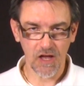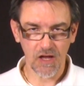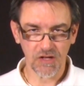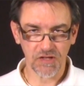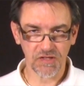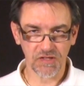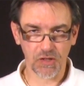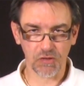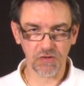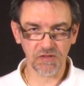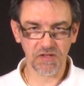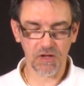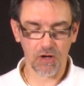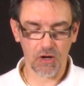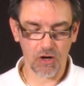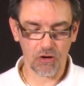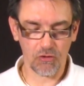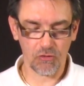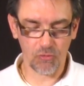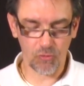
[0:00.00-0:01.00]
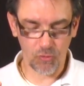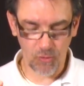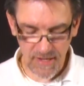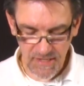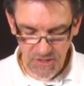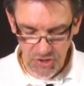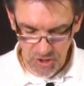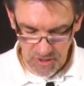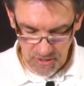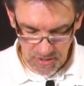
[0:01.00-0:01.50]
So the
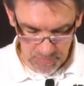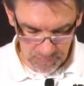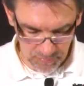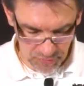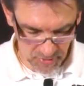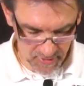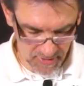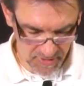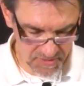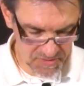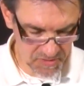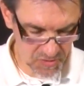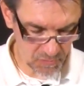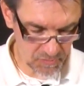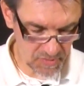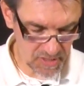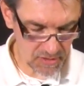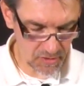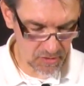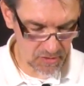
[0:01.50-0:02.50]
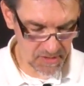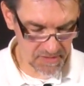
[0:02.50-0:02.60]
original potentiometer